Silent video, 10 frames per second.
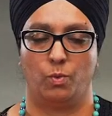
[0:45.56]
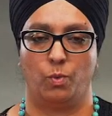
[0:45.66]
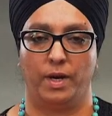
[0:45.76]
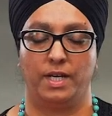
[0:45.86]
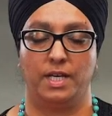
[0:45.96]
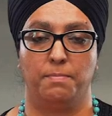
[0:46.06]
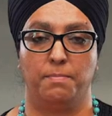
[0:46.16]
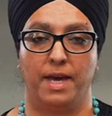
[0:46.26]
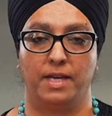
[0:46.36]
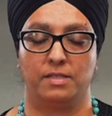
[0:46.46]
When he
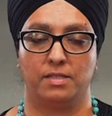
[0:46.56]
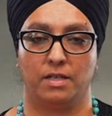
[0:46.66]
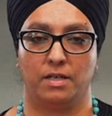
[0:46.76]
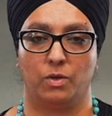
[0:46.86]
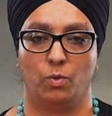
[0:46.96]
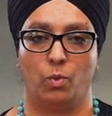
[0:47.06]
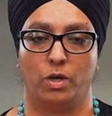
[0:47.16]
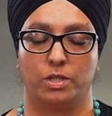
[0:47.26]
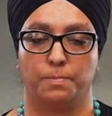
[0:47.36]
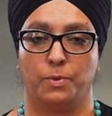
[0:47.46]
makes her
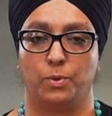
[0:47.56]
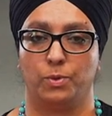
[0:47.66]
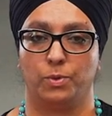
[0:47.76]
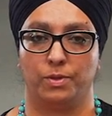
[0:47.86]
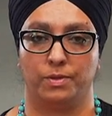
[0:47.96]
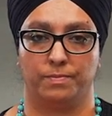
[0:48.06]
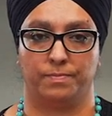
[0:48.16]
watch porn,